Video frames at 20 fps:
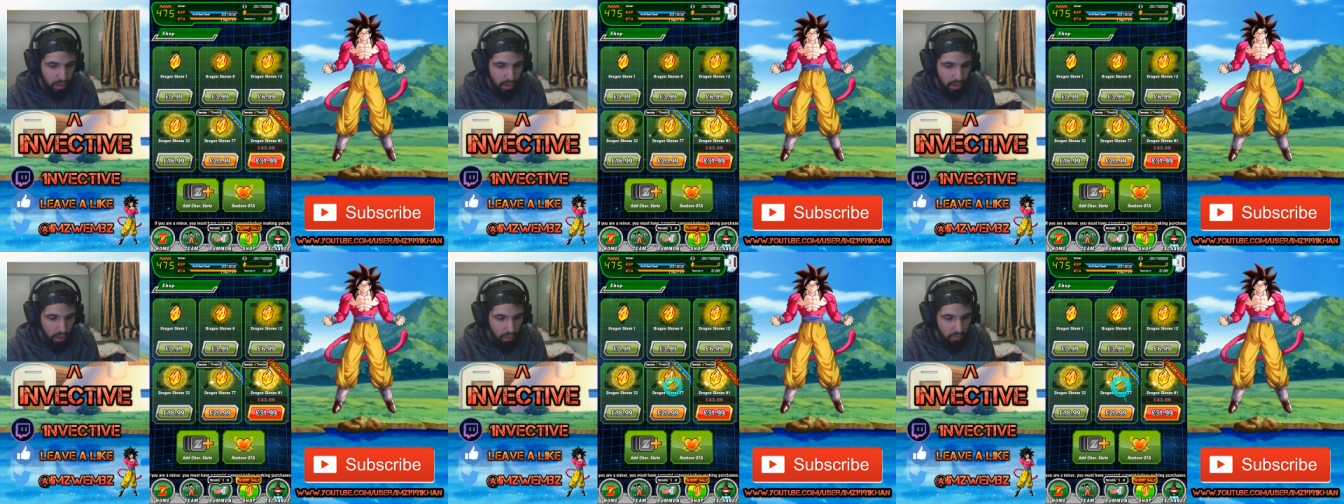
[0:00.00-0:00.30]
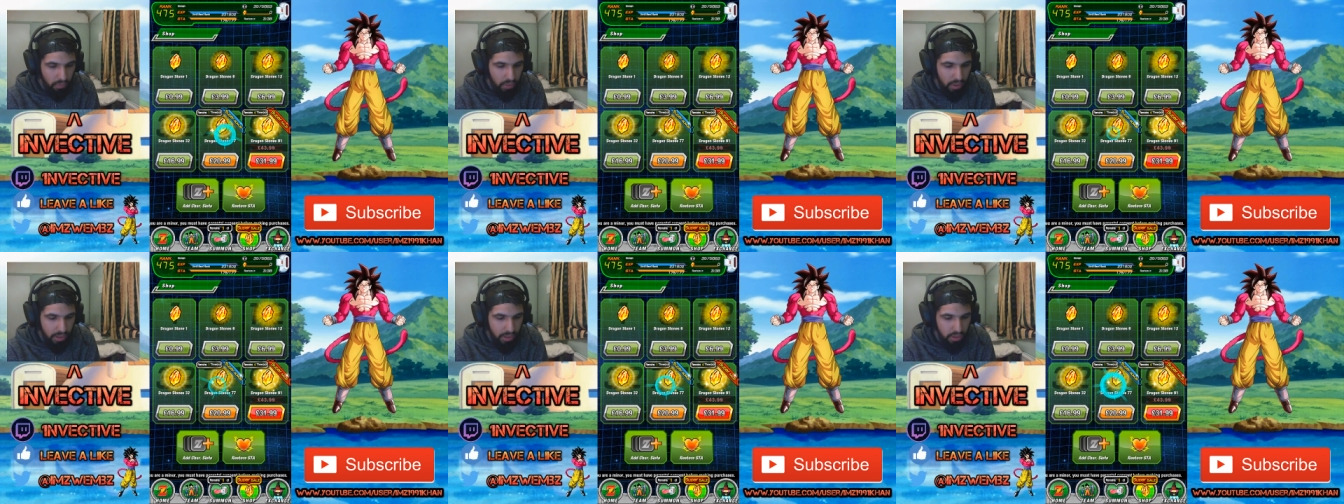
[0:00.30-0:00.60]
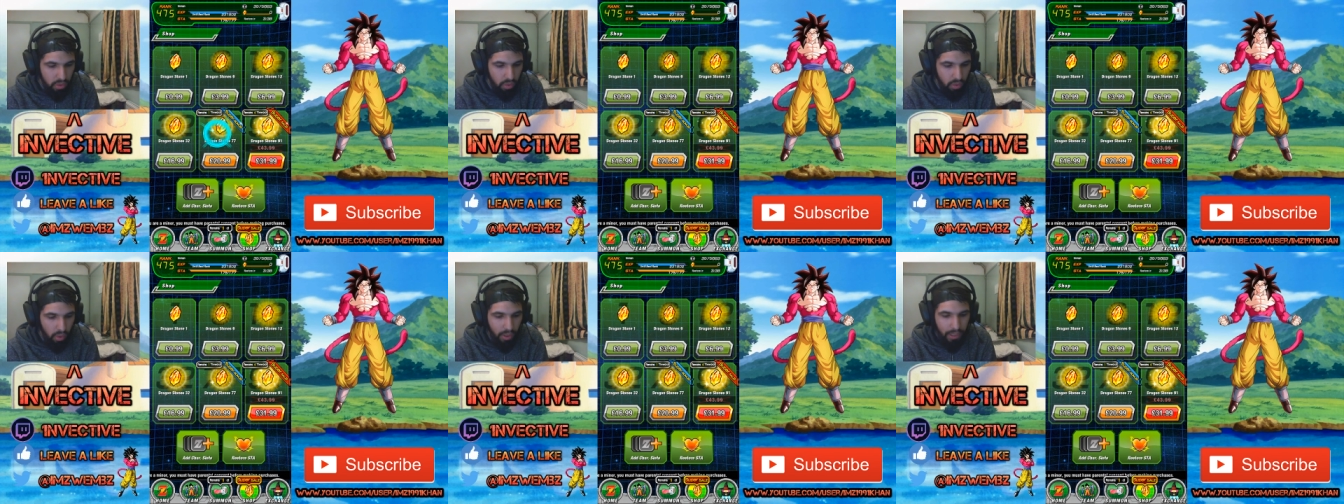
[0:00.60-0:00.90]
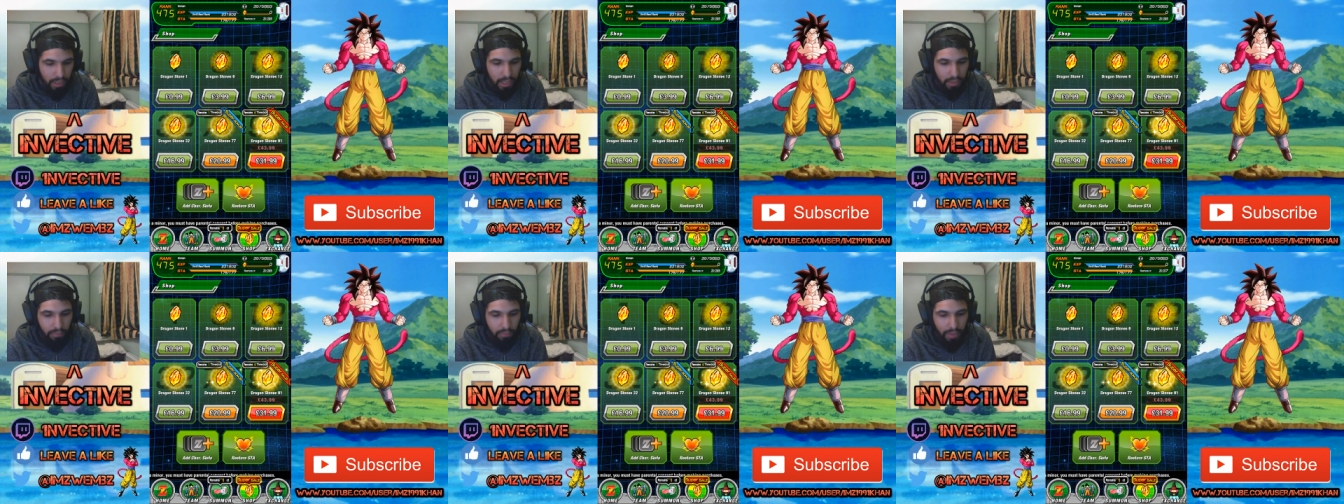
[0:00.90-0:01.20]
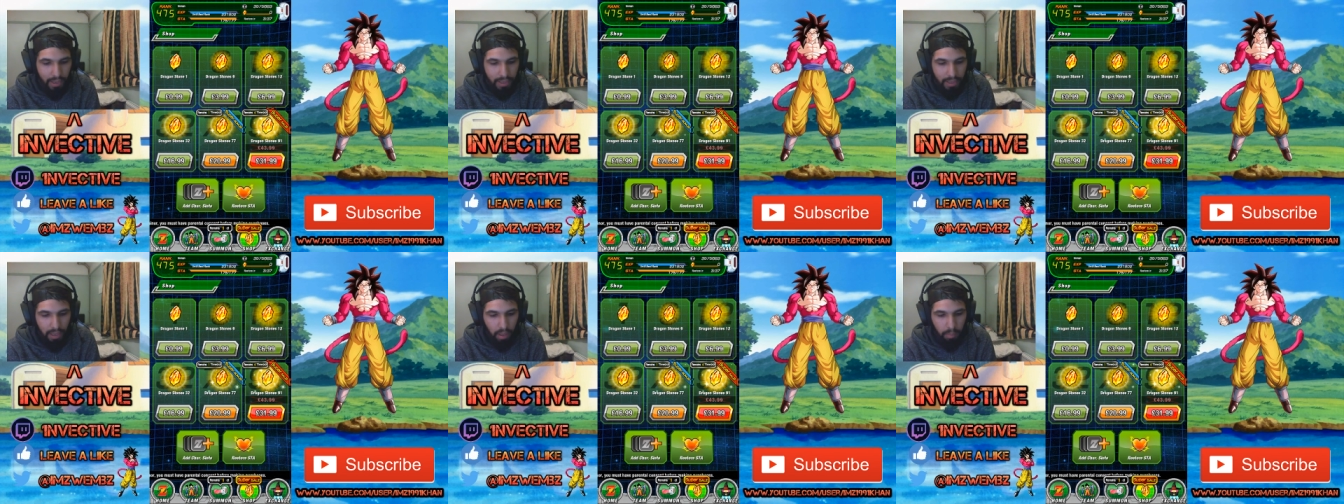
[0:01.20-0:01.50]
Obviously, it's not here
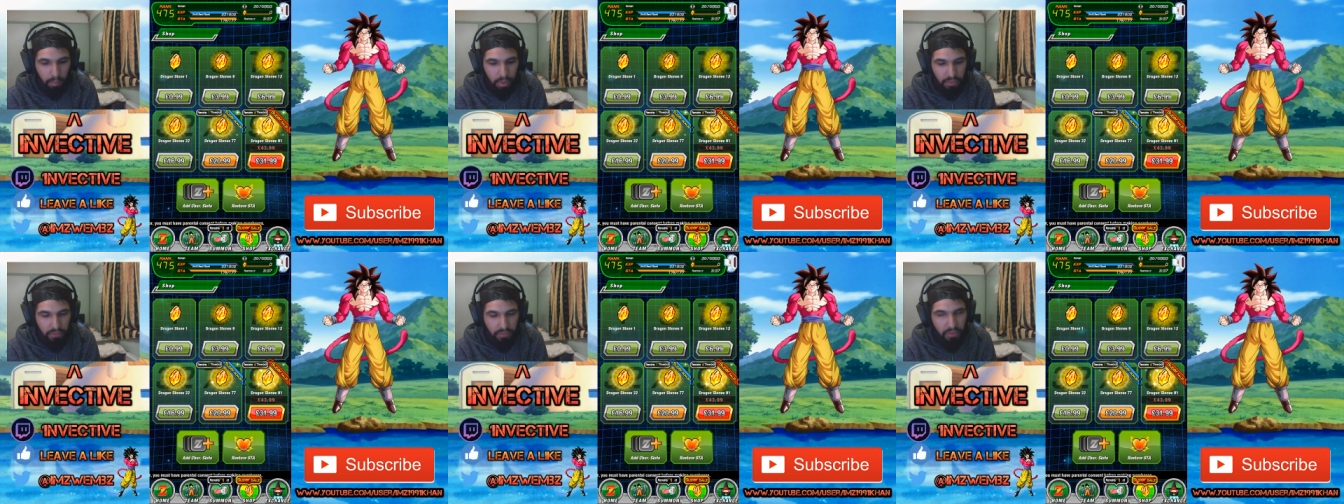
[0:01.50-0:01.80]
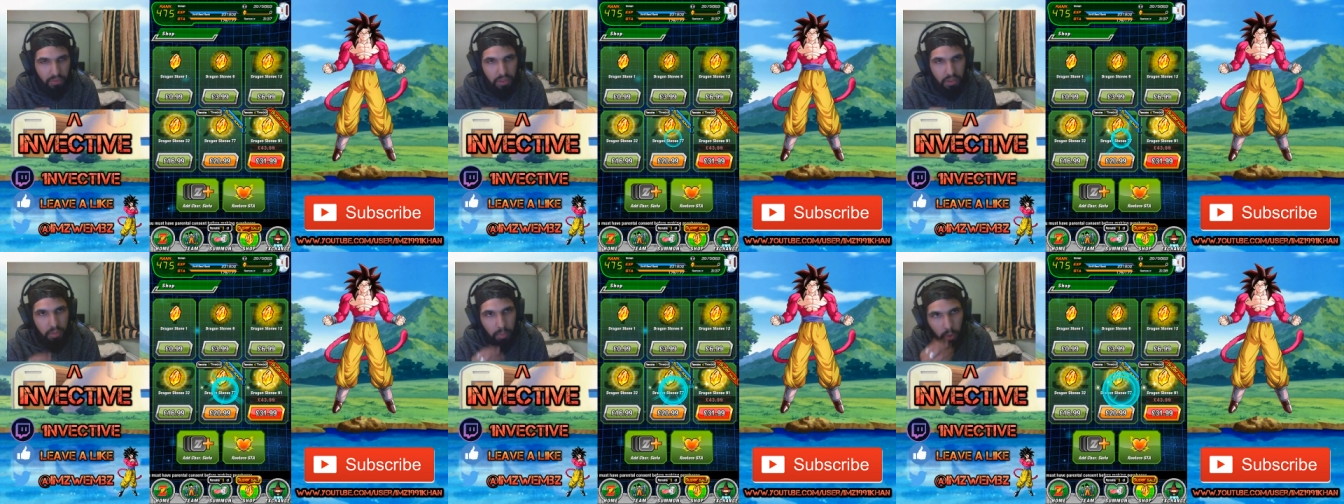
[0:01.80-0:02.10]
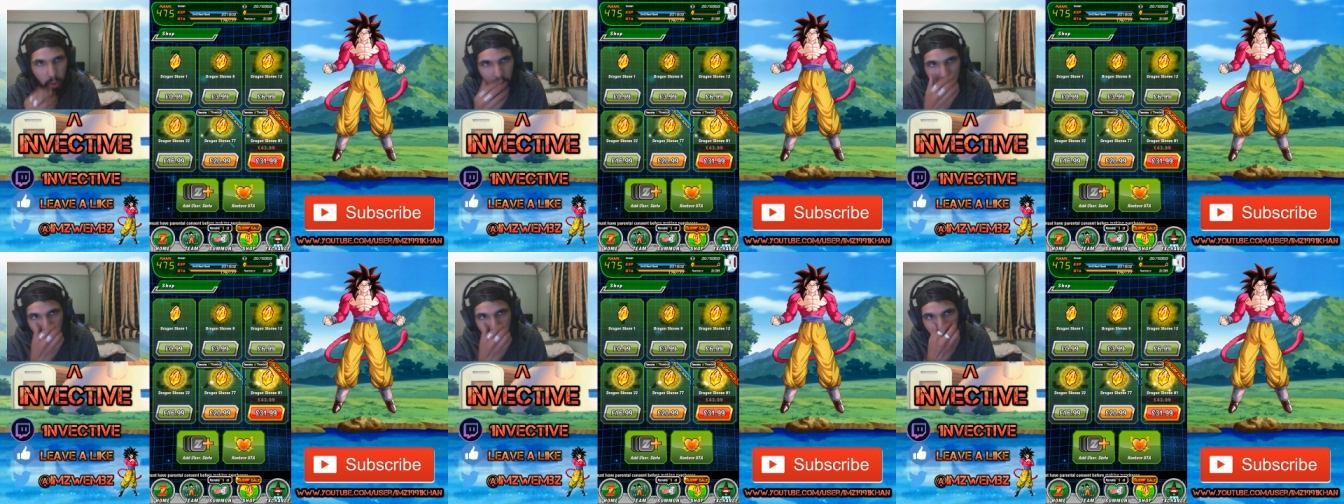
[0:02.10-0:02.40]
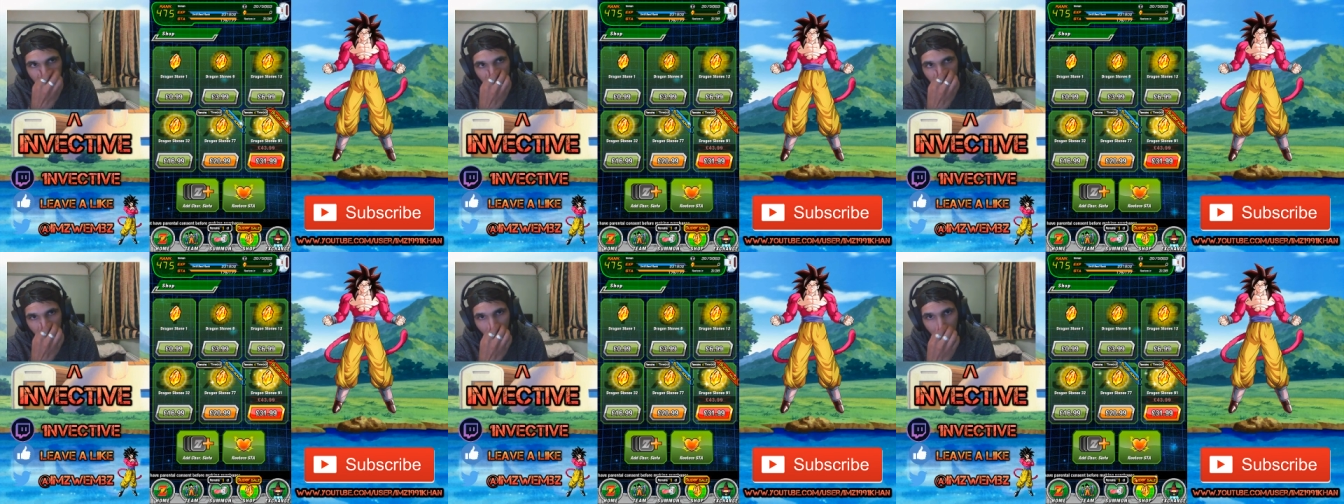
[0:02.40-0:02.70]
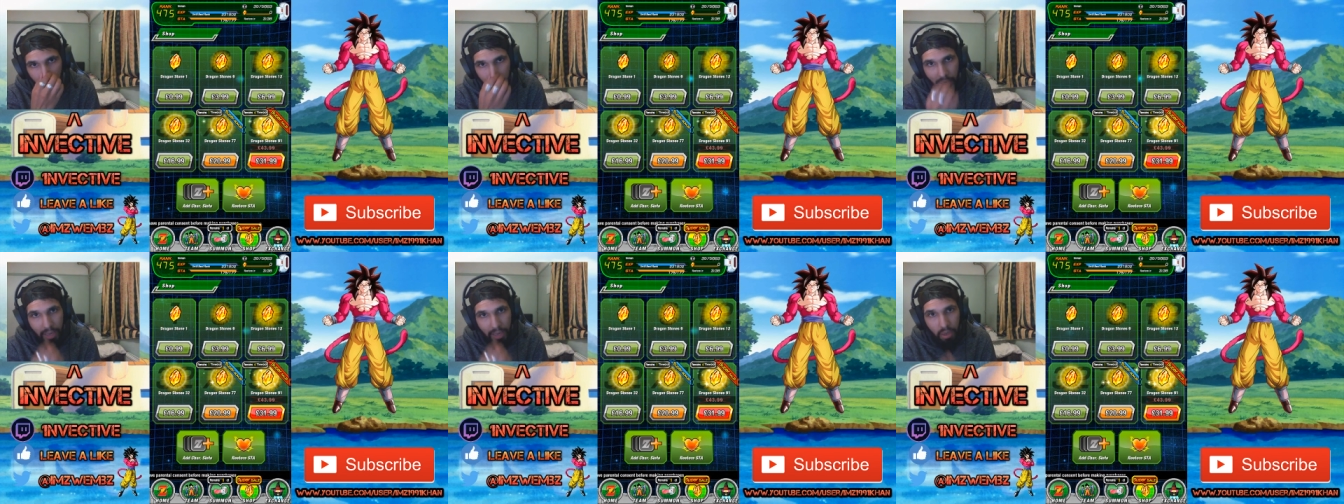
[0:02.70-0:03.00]
right now, but the 50 stone stone
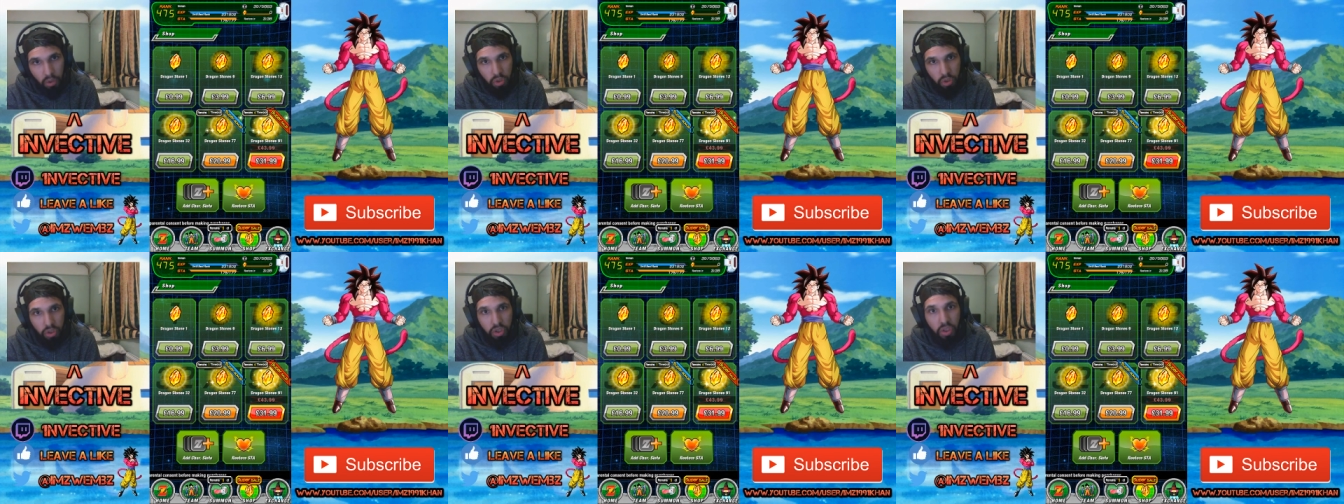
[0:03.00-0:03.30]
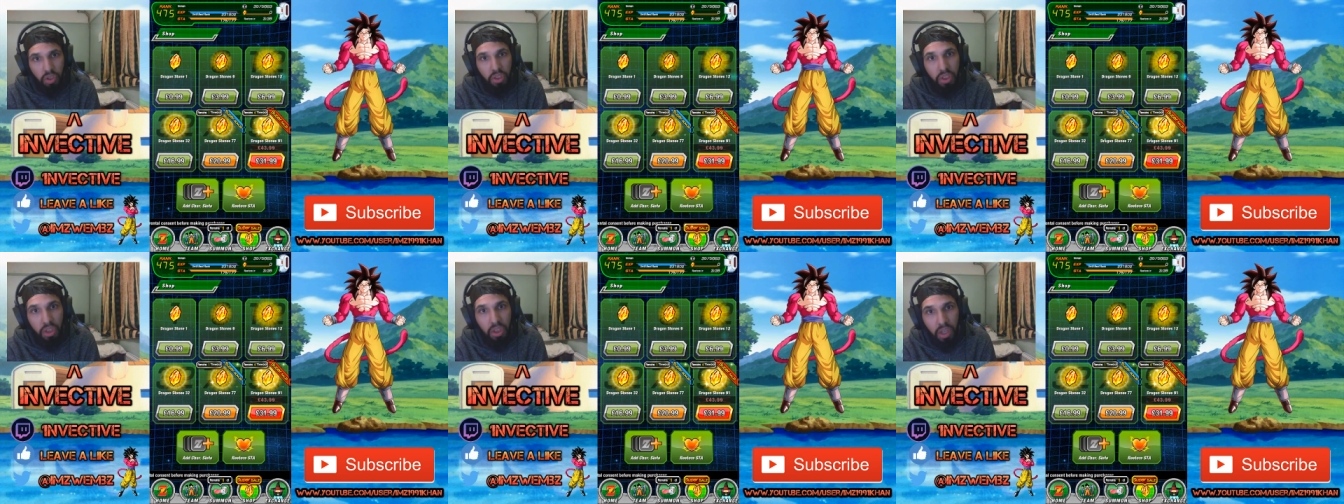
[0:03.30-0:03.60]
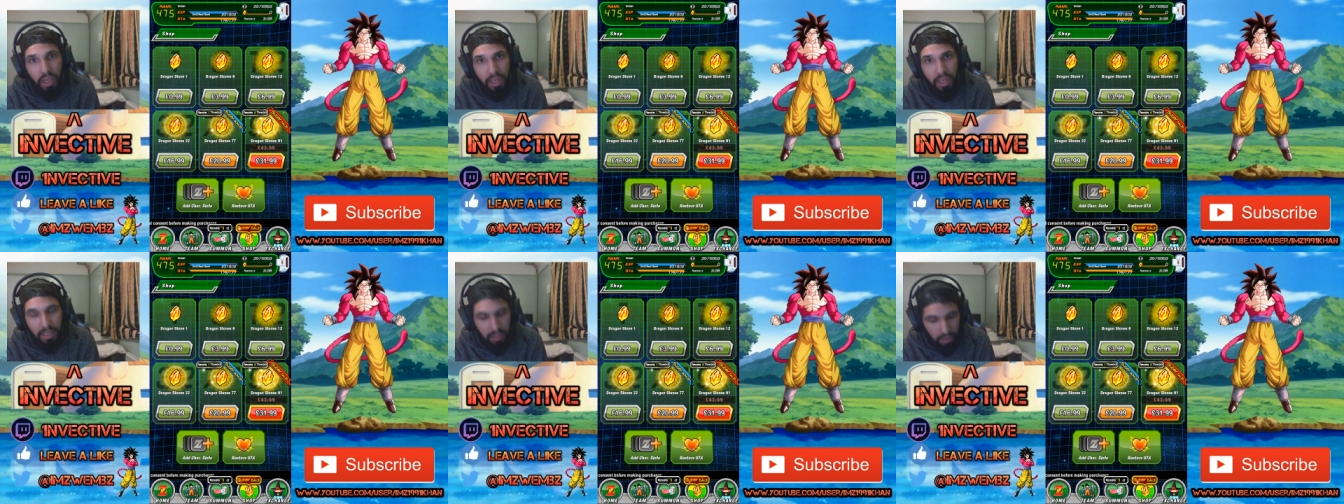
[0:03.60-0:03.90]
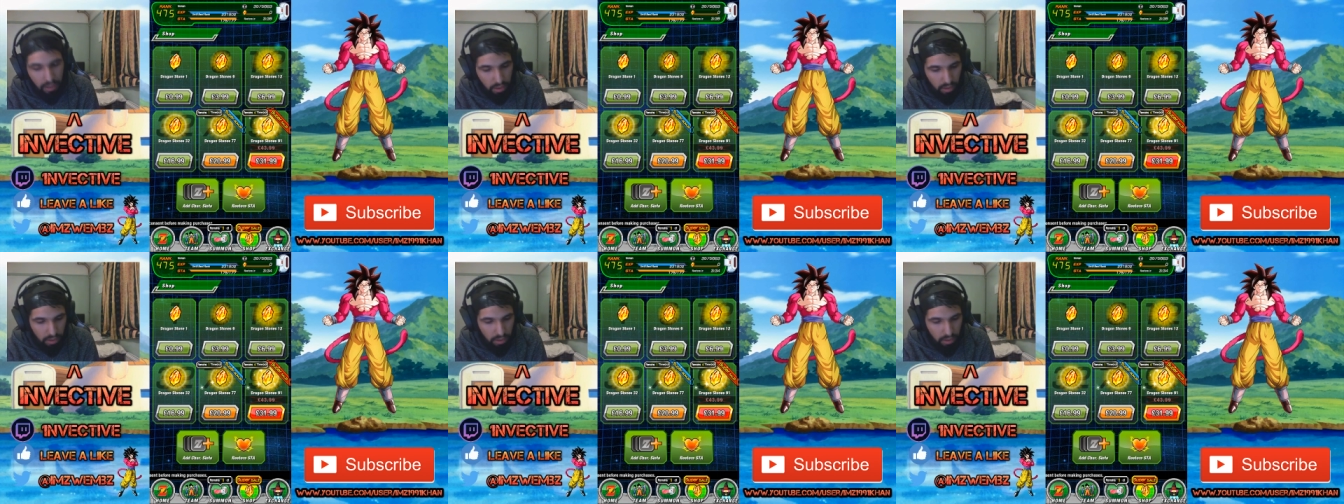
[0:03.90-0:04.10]
pack costs you 30.